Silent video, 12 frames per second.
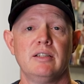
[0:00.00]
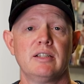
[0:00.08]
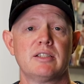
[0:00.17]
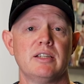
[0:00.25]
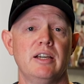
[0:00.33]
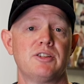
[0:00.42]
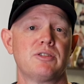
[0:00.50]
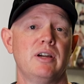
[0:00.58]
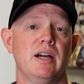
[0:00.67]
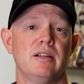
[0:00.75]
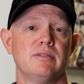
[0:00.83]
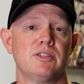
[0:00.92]

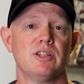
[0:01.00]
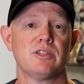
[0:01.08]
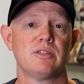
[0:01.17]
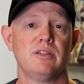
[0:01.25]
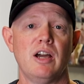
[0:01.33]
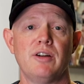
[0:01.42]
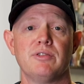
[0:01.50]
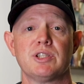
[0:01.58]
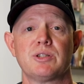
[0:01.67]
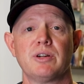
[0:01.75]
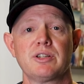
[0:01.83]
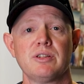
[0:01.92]
etc. Just no
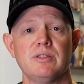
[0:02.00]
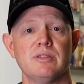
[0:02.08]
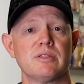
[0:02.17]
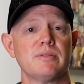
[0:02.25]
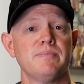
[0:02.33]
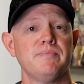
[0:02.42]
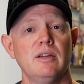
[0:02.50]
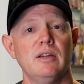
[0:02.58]
restrictions.